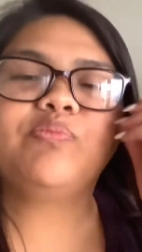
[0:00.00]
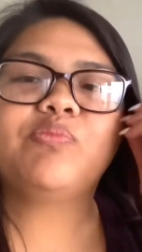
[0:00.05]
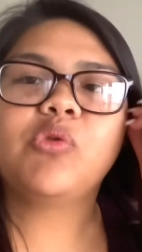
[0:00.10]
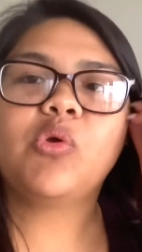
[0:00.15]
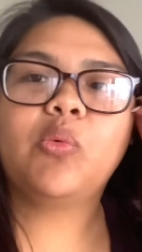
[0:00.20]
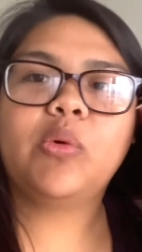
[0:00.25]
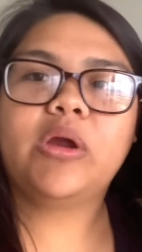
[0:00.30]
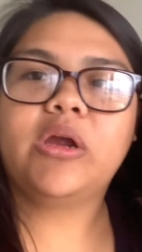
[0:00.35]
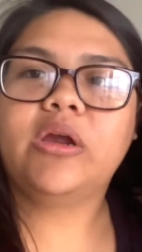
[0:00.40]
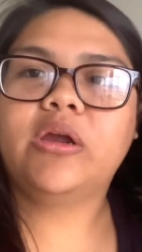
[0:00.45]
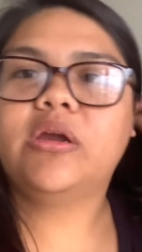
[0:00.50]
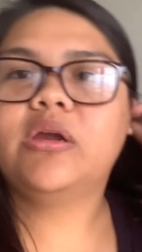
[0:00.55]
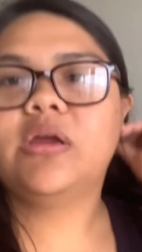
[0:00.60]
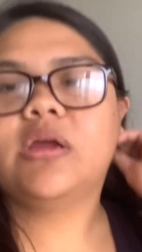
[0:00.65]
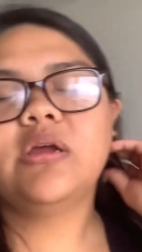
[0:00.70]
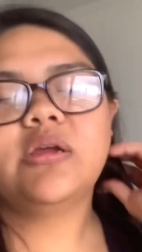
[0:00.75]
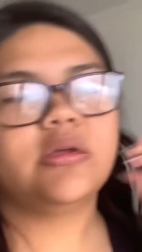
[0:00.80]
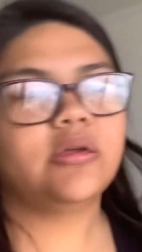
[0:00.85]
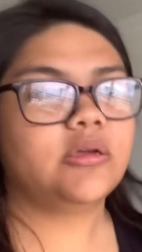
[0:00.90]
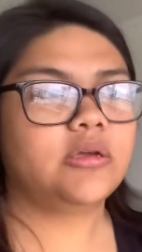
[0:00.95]
we're
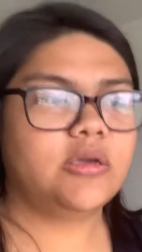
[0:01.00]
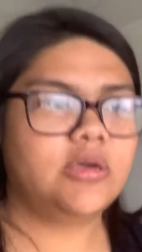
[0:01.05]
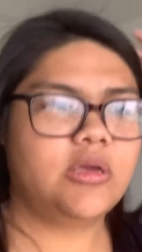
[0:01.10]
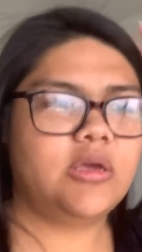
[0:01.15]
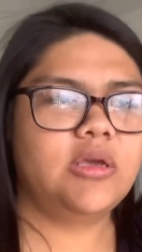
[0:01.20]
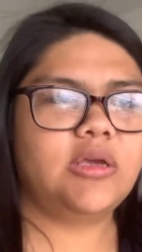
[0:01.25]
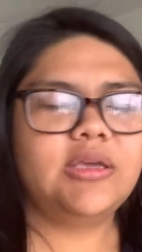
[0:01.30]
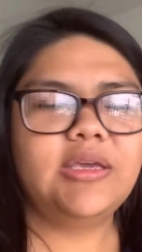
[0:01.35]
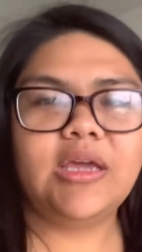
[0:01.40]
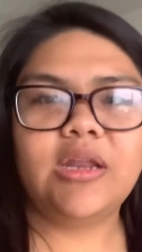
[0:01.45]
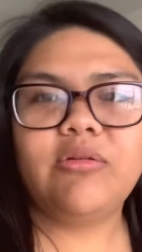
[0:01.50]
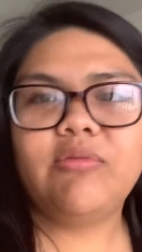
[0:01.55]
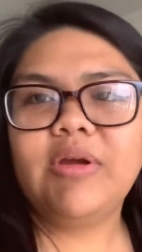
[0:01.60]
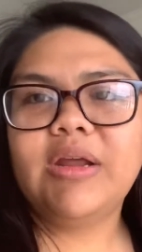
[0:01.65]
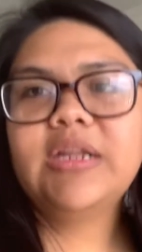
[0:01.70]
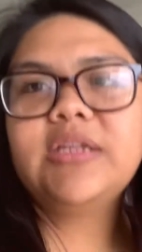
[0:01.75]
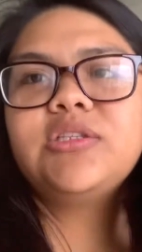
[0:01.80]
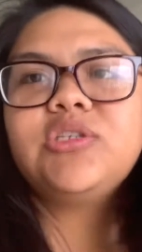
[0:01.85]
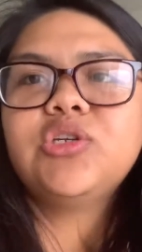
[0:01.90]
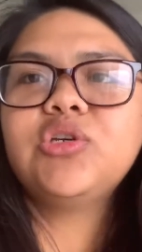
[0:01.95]
getting
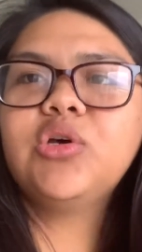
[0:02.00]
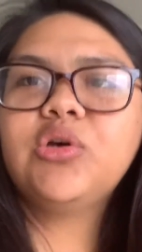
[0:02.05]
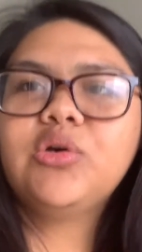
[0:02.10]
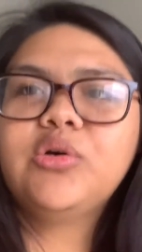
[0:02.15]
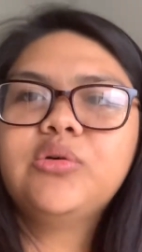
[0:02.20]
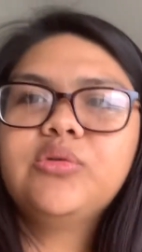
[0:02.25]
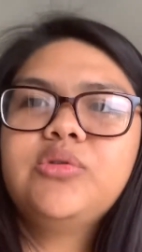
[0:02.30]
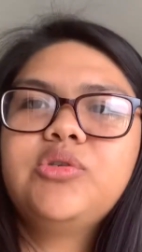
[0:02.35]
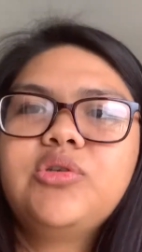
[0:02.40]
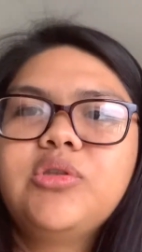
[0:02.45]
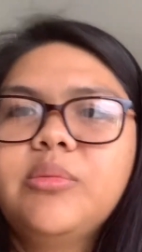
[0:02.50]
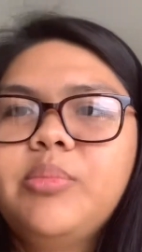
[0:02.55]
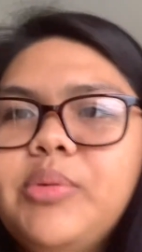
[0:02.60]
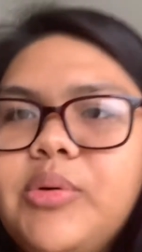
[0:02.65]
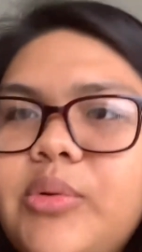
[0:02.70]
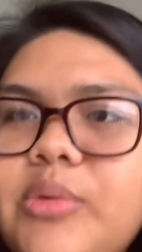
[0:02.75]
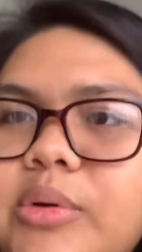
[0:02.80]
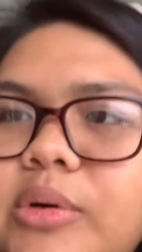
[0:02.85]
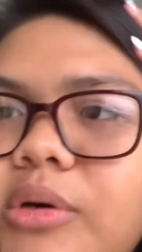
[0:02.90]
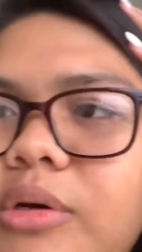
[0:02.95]
ready to go to the
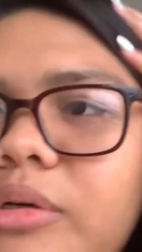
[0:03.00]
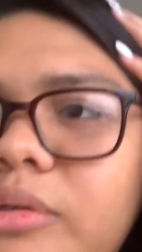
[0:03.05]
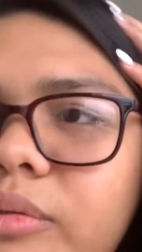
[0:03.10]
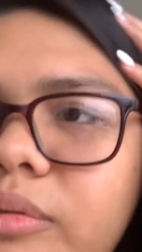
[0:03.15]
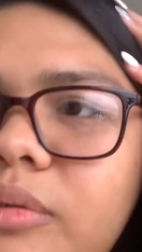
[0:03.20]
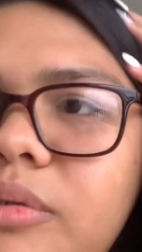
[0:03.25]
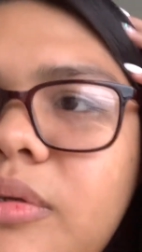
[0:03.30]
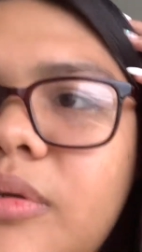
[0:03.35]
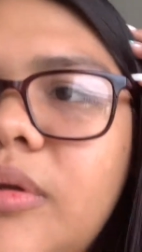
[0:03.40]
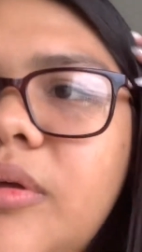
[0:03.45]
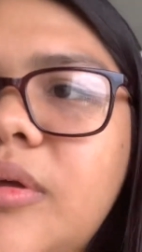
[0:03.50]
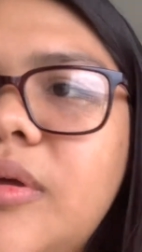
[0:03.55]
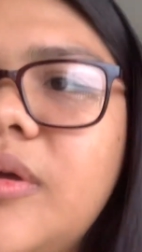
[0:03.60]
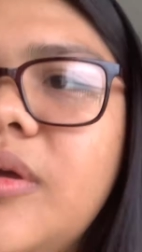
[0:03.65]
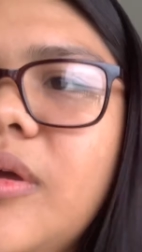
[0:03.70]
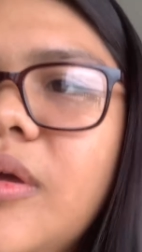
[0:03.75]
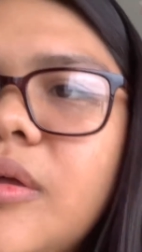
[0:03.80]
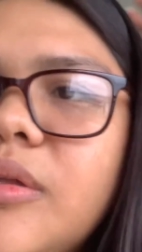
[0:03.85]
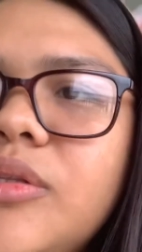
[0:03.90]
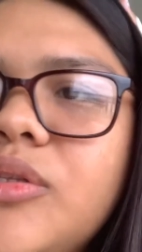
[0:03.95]
pool
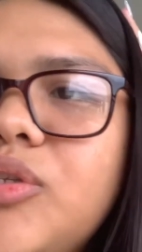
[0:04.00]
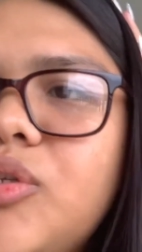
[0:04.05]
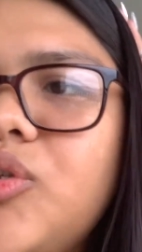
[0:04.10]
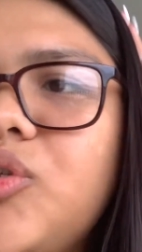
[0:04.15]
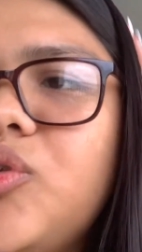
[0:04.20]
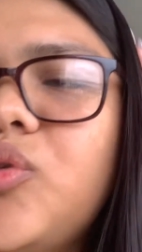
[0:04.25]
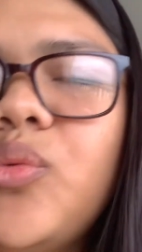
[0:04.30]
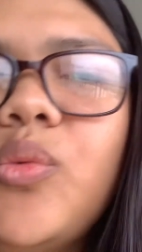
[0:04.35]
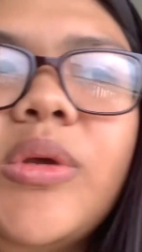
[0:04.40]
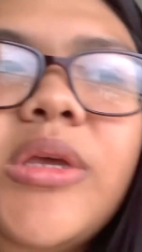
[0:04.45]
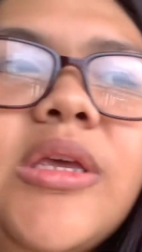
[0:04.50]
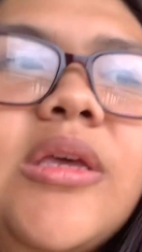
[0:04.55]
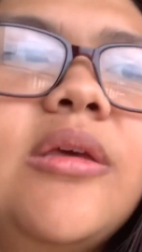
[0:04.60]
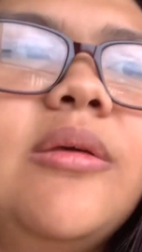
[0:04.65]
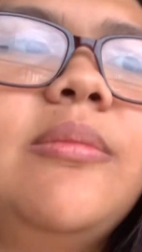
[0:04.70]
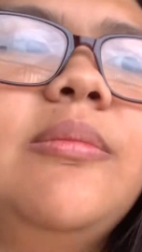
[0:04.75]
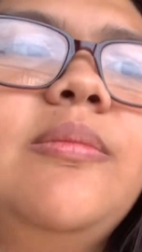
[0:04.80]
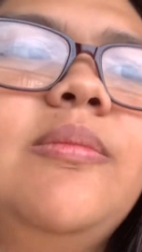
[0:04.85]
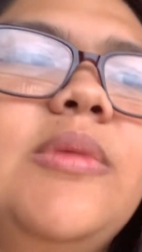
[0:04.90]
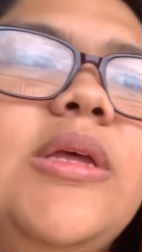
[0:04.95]
to
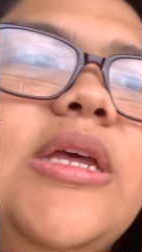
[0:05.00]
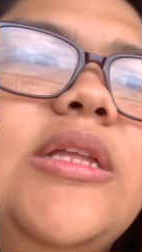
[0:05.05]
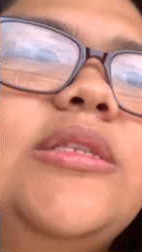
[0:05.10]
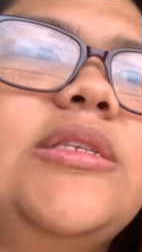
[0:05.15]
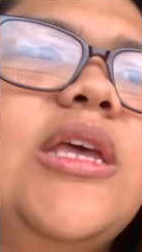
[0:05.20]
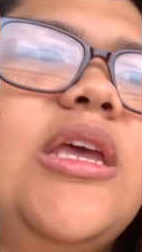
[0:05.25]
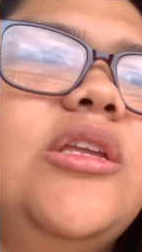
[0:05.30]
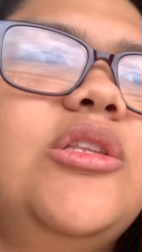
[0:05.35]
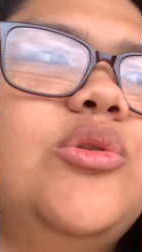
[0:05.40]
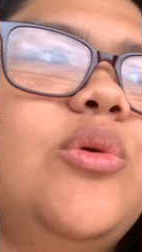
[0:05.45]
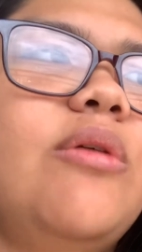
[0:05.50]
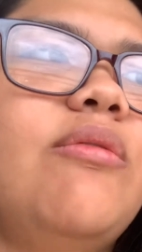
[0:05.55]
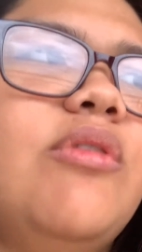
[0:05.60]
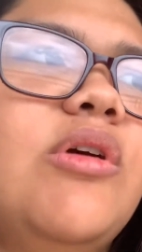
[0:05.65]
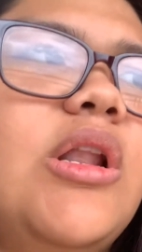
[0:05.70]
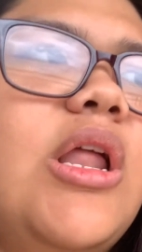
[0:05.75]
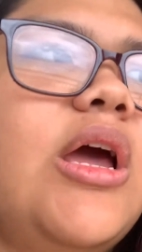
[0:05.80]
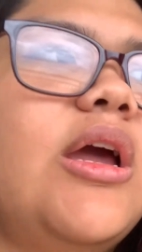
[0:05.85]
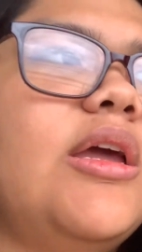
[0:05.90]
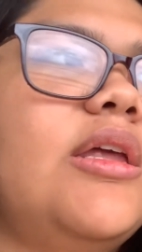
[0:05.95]
swim. It's like twelve
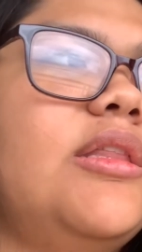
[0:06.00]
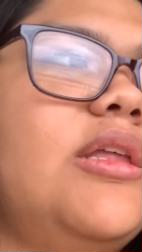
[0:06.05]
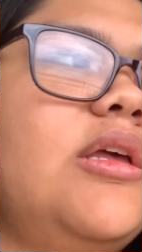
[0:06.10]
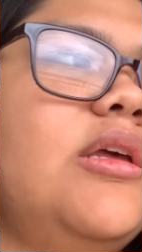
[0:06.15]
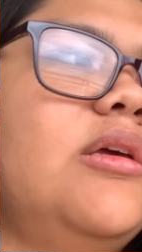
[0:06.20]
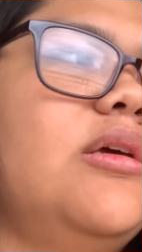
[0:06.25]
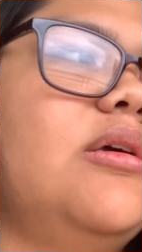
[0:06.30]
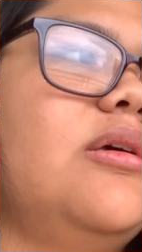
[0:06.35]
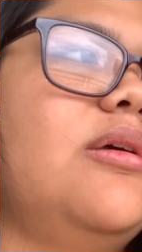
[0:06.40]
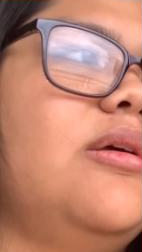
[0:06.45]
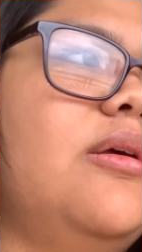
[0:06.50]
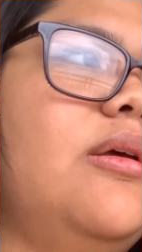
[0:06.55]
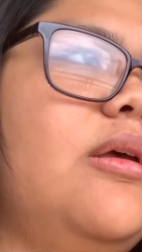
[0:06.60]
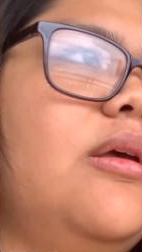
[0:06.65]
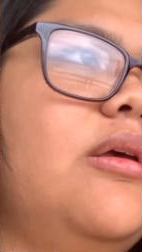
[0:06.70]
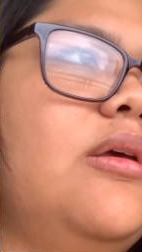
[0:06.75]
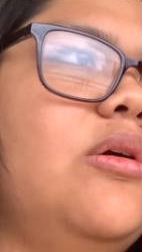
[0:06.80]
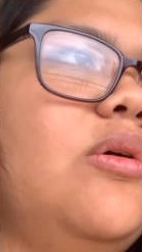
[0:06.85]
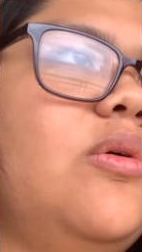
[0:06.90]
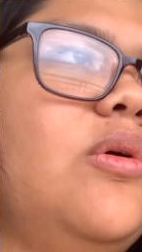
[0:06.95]
o'clock, I think,
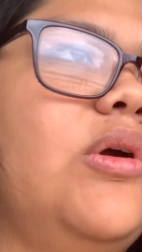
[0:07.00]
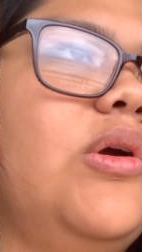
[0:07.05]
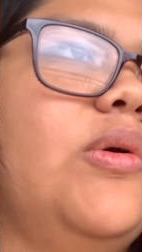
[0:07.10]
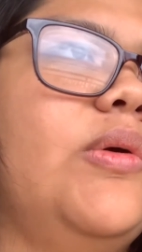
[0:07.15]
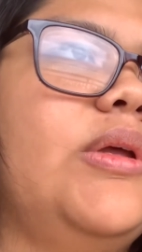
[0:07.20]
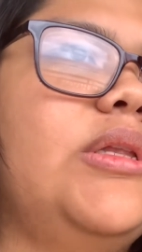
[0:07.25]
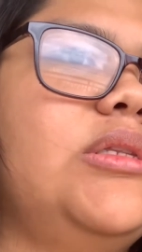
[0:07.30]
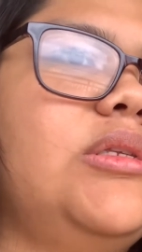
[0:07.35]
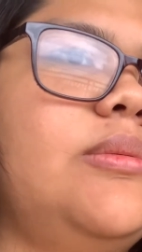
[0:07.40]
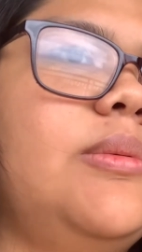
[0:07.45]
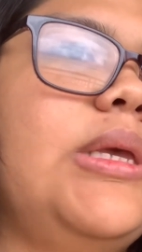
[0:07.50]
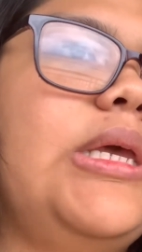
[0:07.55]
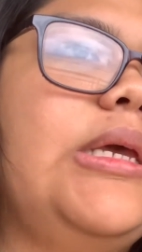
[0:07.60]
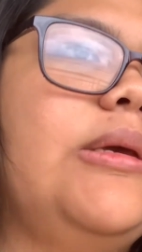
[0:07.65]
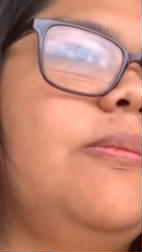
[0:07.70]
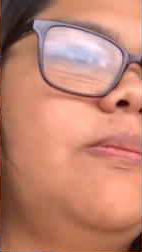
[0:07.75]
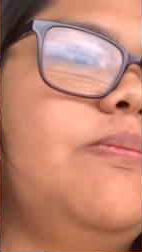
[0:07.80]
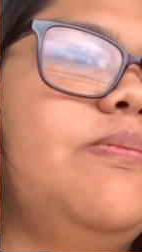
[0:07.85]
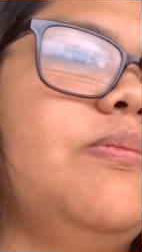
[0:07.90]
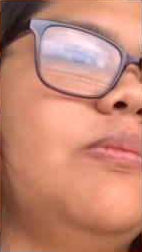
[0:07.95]
or going to
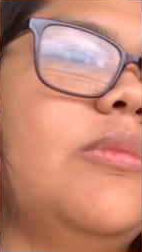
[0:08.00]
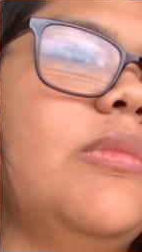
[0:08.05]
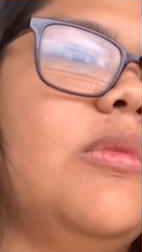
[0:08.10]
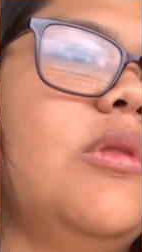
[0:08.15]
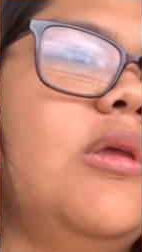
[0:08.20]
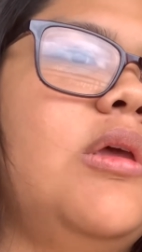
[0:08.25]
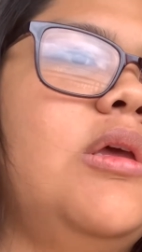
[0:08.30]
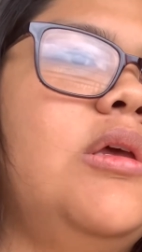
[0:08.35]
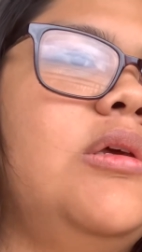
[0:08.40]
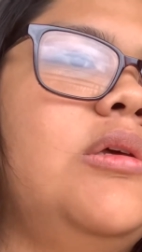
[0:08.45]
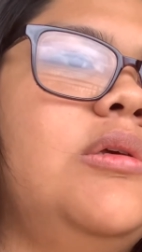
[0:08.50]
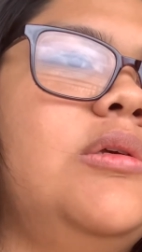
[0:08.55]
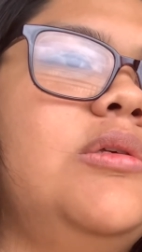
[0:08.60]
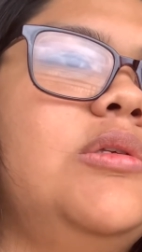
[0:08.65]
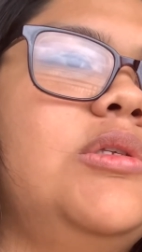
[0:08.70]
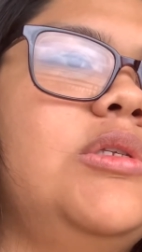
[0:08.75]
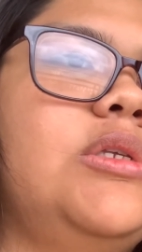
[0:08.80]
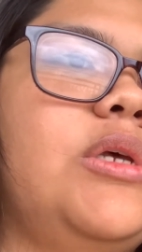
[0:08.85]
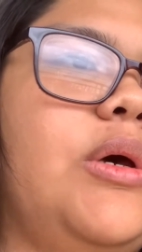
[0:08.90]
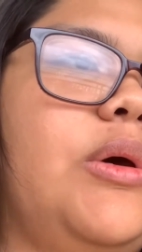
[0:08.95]
be.
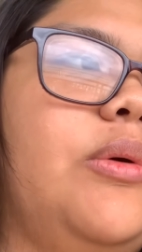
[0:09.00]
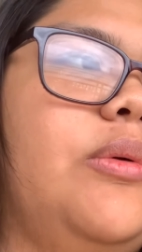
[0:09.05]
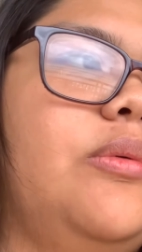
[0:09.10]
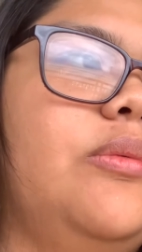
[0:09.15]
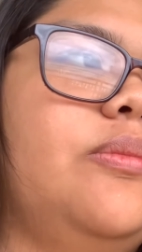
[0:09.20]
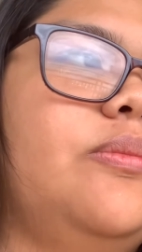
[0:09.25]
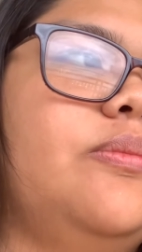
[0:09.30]
So